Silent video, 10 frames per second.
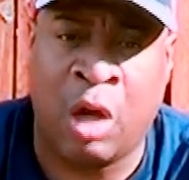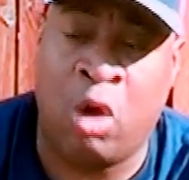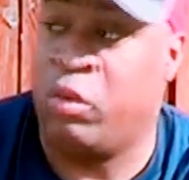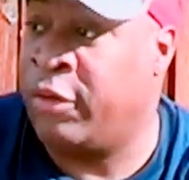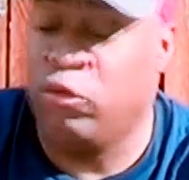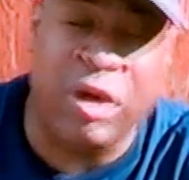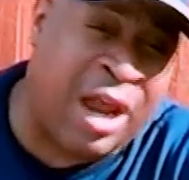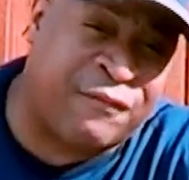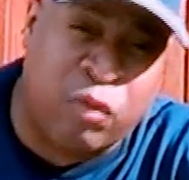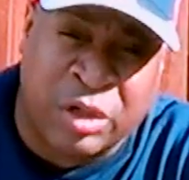Oh, well, if you
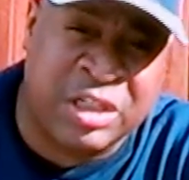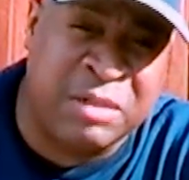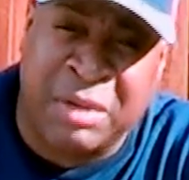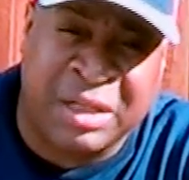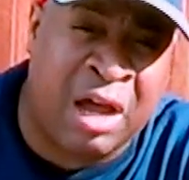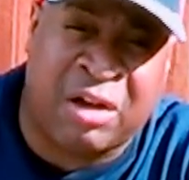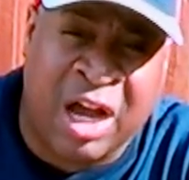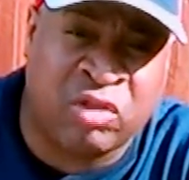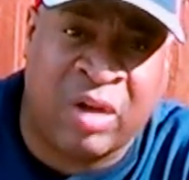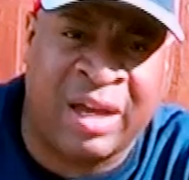got a $14 million
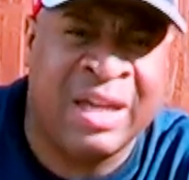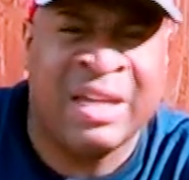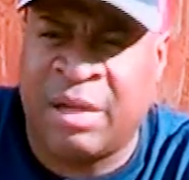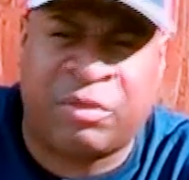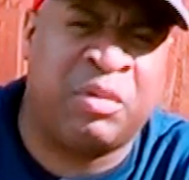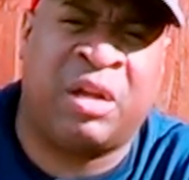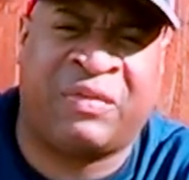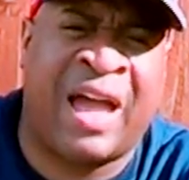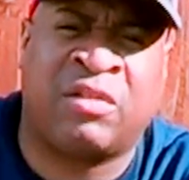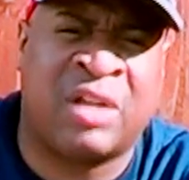contract, $300,000
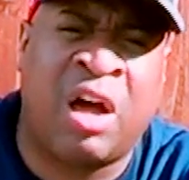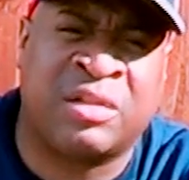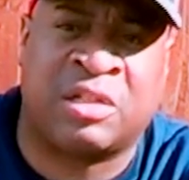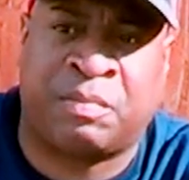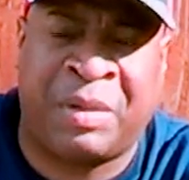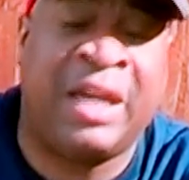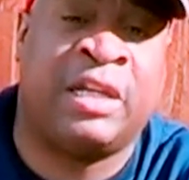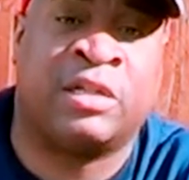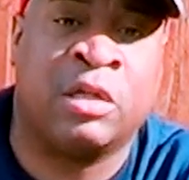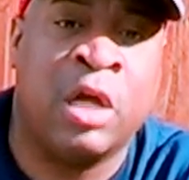is
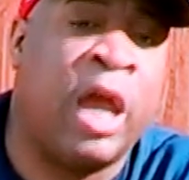pennies.